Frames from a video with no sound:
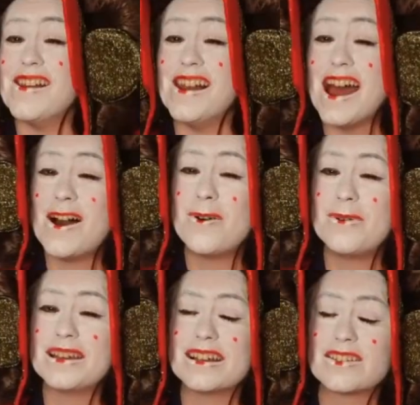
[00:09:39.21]
Now
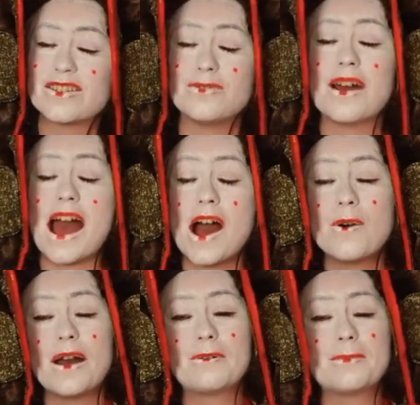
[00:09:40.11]
we get to
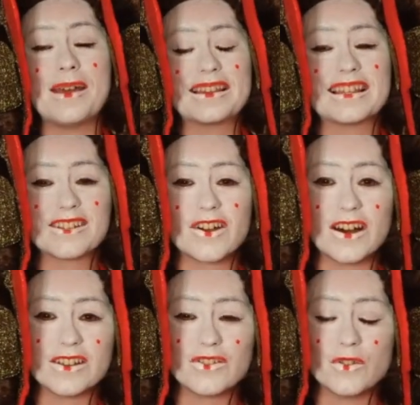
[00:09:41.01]
how I would make this
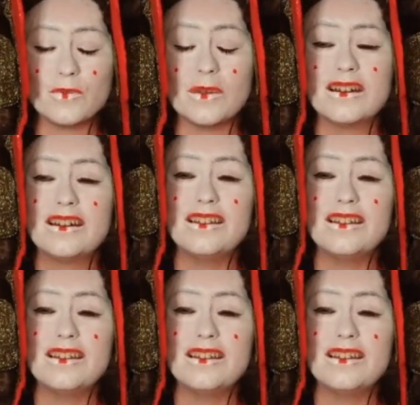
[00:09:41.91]
costume